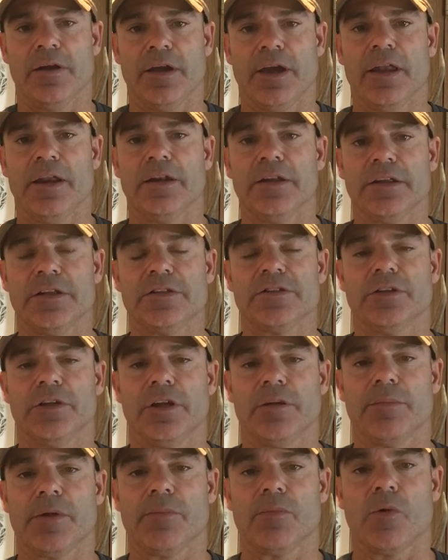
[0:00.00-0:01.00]
and it needs a
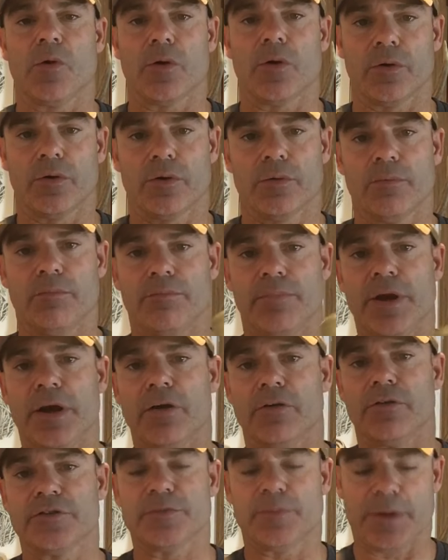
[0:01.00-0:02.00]
little bit more
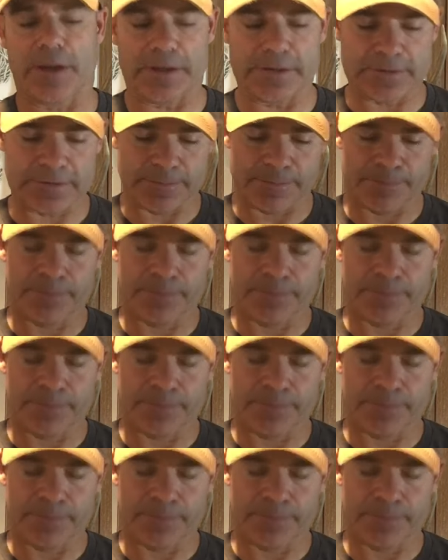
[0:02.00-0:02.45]
barrel space.